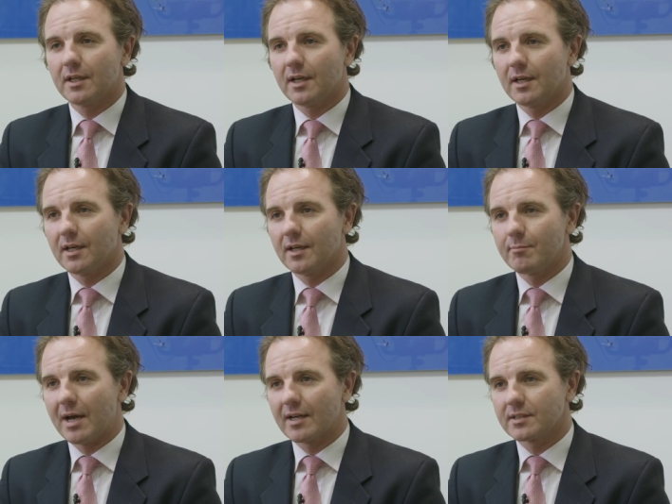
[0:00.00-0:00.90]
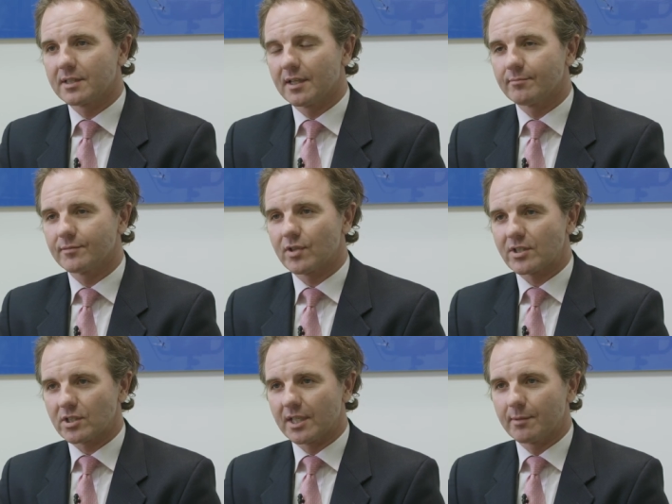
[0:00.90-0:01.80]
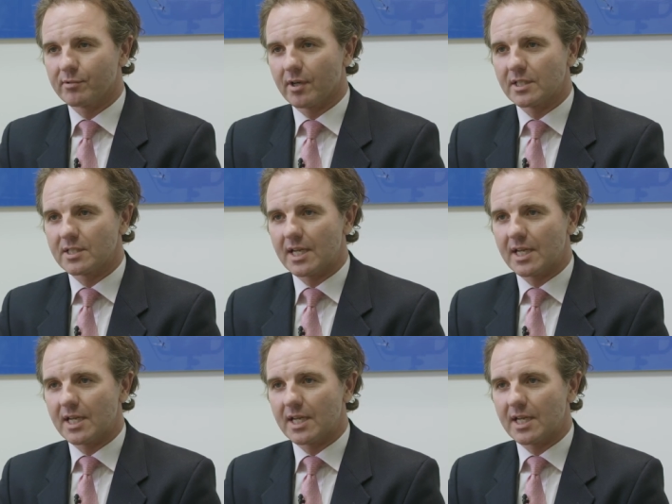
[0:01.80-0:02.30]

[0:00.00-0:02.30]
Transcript: Uh, and Matt um, tragically broke his